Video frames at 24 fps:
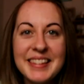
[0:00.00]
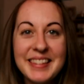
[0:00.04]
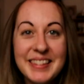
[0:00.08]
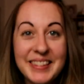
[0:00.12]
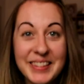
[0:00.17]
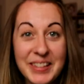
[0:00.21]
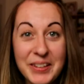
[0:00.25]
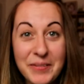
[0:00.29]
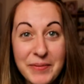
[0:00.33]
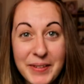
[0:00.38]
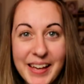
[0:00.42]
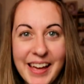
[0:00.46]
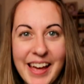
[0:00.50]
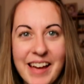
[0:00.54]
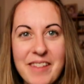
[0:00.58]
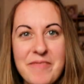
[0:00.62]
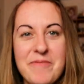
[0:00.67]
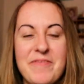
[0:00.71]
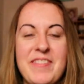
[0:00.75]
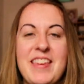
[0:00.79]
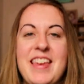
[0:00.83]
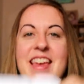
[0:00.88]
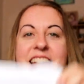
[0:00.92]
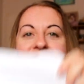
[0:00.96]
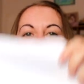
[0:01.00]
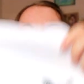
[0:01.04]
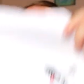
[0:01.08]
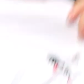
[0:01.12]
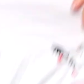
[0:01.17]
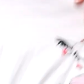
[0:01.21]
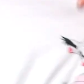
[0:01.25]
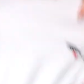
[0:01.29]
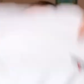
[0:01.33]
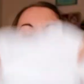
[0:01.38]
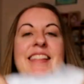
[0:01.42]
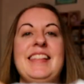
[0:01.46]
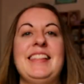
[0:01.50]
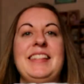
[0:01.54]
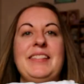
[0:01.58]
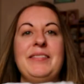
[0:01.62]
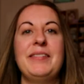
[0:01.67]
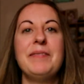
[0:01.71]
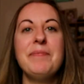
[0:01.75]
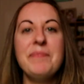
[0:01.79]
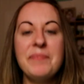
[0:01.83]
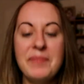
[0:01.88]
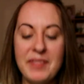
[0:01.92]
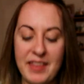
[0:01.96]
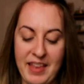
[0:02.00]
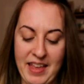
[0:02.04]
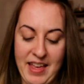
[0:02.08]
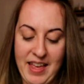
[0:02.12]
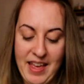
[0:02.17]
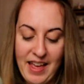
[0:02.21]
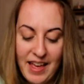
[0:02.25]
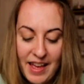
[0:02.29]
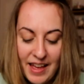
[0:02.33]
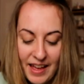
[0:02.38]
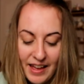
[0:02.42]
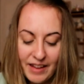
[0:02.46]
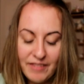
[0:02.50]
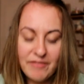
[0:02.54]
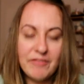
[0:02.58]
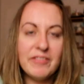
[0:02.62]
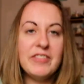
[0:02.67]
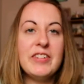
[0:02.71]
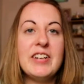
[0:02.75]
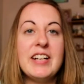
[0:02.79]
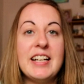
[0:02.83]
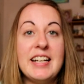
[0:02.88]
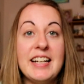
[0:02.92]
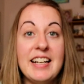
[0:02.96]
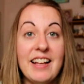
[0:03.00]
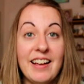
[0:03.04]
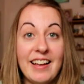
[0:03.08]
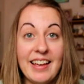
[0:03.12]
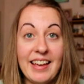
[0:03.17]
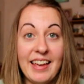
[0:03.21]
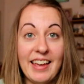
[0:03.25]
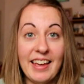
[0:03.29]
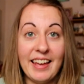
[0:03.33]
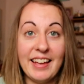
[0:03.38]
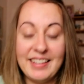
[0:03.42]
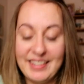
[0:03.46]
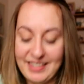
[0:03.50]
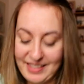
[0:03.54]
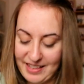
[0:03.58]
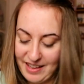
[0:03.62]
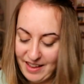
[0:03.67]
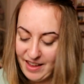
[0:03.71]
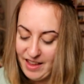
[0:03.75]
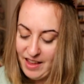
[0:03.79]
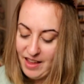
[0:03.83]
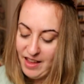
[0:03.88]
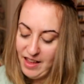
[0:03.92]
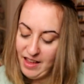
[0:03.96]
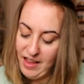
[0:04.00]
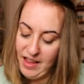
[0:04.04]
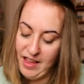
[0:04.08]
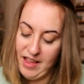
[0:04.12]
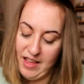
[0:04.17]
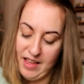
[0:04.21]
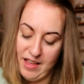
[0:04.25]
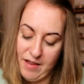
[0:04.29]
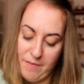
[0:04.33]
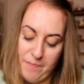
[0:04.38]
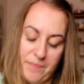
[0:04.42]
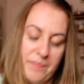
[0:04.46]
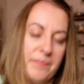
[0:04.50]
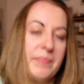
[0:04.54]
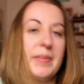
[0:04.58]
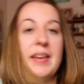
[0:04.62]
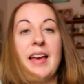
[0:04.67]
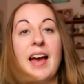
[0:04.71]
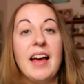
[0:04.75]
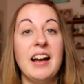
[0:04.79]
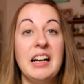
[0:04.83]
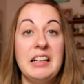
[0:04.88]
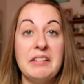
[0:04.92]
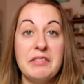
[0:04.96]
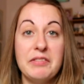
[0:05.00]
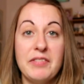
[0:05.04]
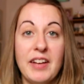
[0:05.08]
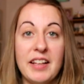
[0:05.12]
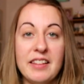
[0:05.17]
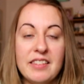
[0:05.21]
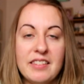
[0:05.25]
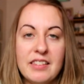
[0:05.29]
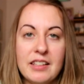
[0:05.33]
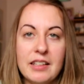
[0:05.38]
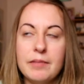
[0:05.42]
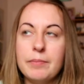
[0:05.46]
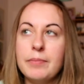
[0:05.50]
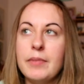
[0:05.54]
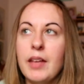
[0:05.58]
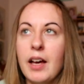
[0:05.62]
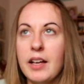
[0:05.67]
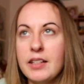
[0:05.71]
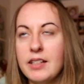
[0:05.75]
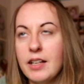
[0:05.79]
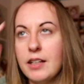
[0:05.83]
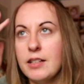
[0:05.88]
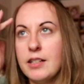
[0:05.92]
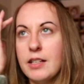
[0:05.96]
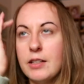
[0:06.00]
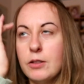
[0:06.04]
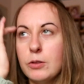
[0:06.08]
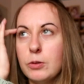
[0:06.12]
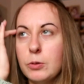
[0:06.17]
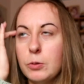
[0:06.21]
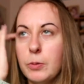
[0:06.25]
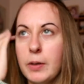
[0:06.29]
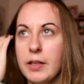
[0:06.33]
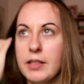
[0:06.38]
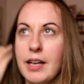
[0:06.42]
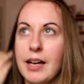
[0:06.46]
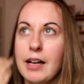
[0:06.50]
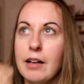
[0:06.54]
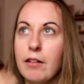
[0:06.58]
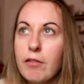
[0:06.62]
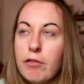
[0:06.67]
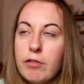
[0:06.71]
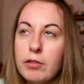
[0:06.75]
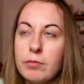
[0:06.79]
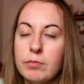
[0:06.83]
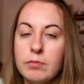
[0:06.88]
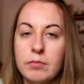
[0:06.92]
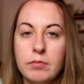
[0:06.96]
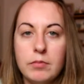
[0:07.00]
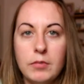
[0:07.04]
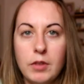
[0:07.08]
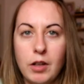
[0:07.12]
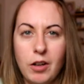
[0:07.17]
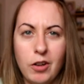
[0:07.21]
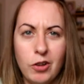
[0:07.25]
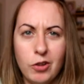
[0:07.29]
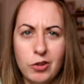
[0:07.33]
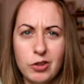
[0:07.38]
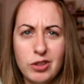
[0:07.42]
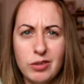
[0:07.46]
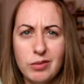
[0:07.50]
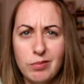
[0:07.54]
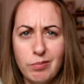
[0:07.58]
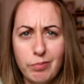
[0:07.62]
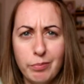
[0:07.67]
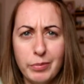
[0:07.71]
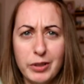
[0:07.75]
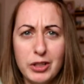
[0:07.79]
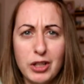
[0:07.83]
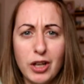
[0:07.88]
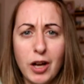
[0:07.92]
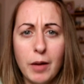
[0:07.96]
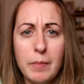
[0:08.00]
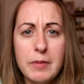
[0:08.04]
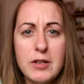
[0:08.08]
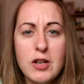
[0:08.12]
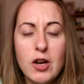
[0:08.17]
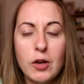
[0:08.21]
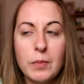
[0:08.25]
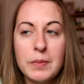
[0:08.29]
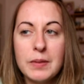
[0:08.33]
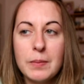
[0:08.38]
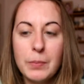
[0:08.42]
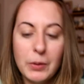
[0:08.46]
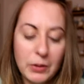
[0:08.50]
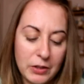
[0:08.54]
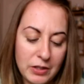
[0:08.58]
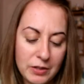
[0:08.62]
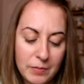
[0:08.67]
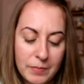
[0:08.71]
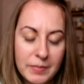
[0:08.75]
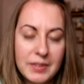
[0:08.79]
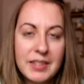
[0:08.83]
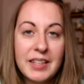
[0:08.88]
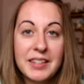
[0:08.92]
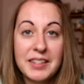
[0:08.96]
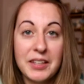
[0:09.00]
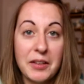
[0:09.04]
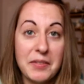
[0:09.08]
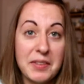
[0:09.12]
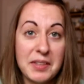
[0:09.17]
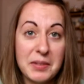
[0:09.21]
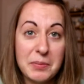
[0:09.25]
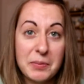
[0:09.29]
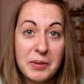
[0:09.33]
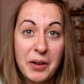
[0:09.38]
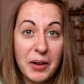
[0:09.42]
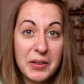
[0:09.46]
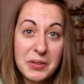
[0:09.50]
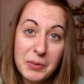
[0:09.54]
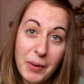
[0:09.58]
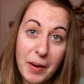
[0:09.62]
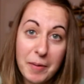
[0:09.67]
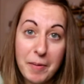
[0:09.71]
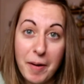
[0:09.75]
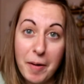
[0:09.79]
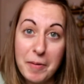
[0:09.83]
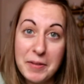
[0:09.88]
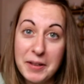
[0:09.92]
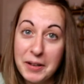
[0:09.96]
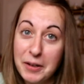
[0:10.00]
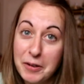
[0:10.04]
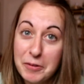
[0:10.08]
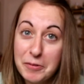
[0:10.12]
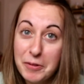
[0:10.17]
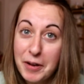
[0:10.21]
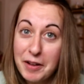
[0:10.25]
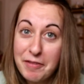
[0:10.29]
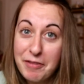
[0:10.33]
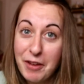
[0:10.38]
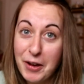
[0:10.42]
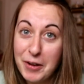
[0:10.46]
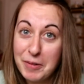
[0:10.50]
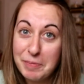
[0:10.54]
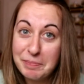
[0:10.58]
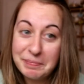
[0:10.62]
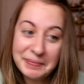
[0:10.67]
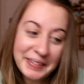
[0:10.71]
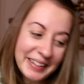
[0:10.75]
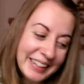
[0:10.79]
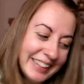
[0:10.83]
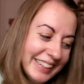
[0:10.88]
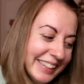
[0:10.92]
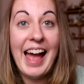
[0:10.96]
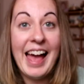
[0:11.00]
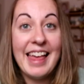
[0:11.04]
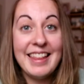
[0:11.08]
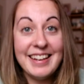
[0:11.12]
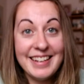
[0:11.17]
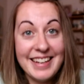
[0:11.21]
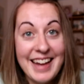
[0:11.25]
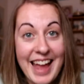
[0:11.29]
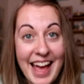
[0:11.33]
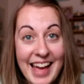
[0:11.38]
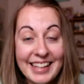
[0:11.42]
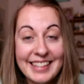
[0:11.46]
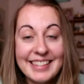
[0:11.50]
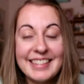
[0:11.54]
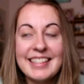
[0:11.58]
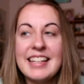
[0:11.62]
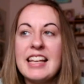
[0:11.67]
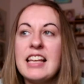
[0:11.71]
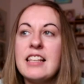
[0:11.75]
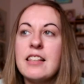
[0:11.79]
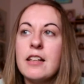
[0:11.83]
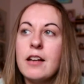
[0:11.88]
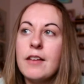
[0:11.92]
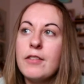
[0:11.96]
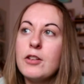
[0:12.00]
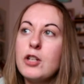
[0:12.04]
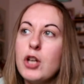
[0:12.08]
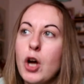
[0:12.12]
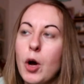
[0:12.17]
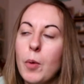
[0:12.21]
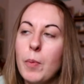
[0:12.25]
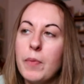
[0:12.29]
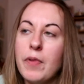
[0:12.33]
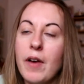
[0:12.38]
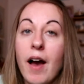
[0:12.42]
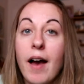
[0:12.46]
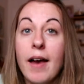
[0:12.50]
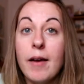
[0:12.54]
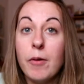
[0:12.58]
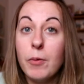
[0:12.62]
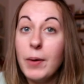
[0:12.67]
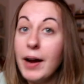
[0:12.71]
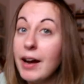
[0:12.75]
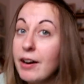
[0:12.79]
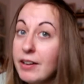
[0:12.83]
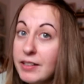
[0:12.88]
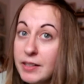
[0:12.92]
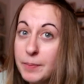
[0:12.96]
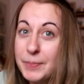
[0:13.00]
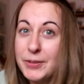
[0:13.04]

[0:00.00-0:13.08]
super comfy and cozy this one. Really like it. Um, but yeah, I love the fact that I tend to always have odd pyjama tops and bottoms, so this one goes quite well with a lot of what I've got. Next is another top that I wear as a